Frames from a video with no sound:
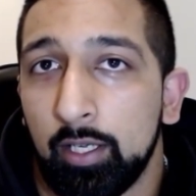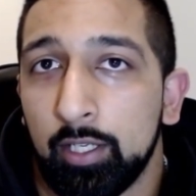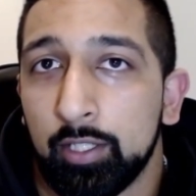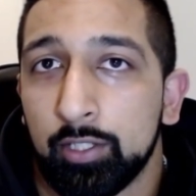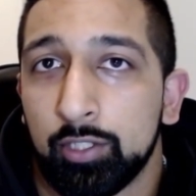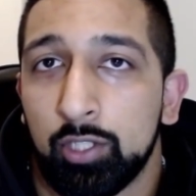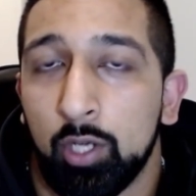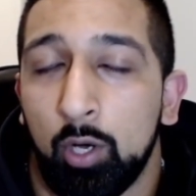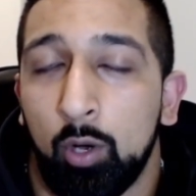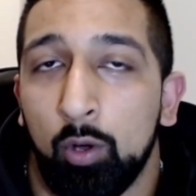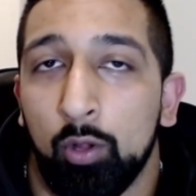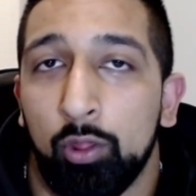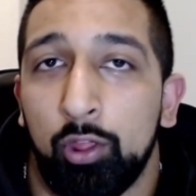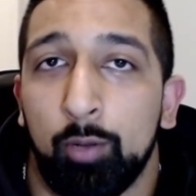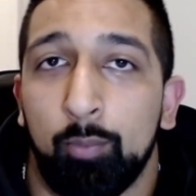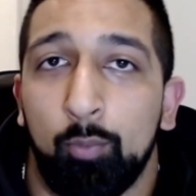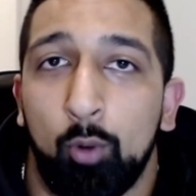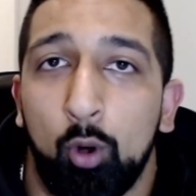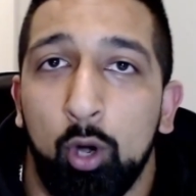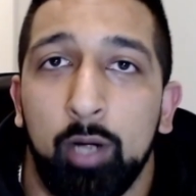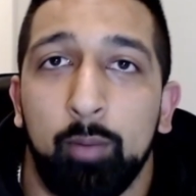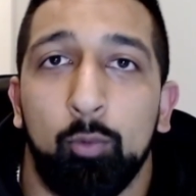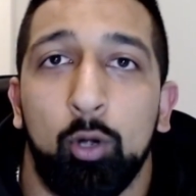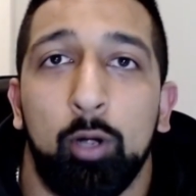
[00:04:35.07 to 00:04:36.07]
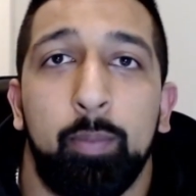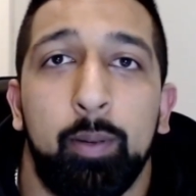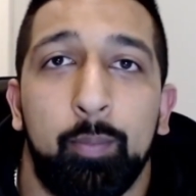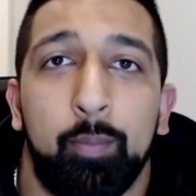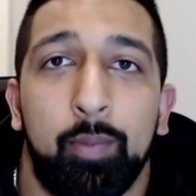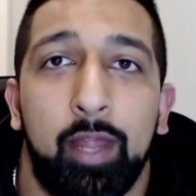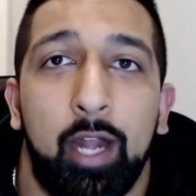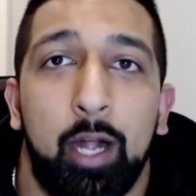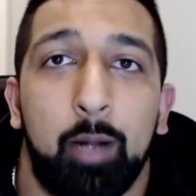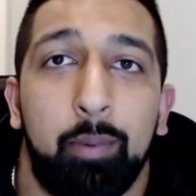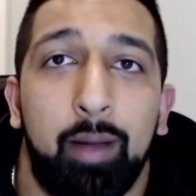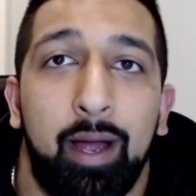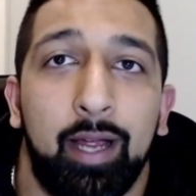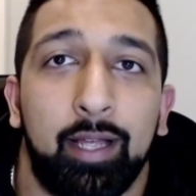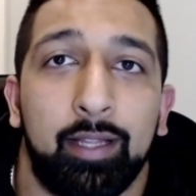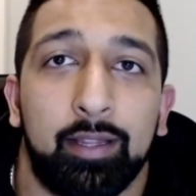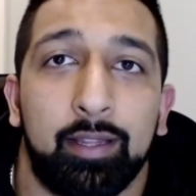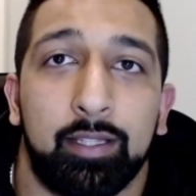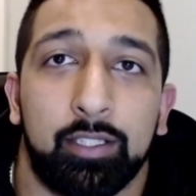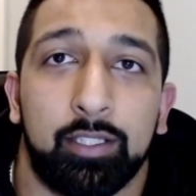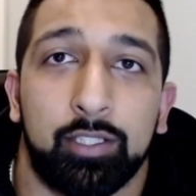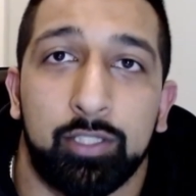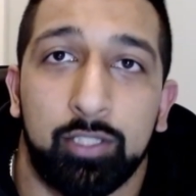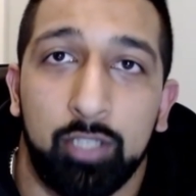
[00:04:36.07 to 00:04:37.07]
So the more and more people that are
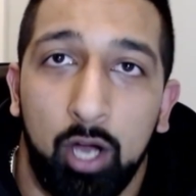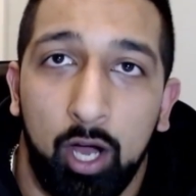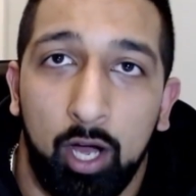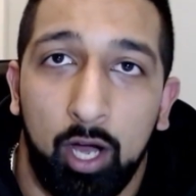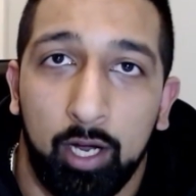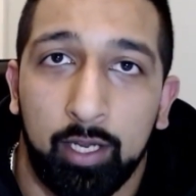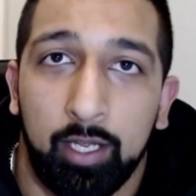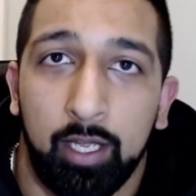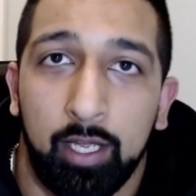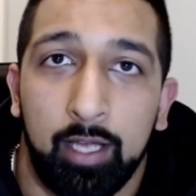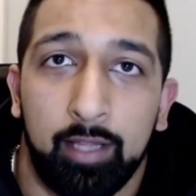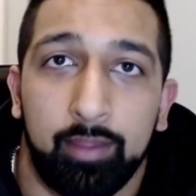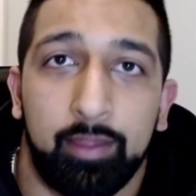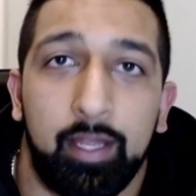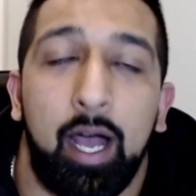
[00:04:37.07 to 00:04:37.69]
buying the stock,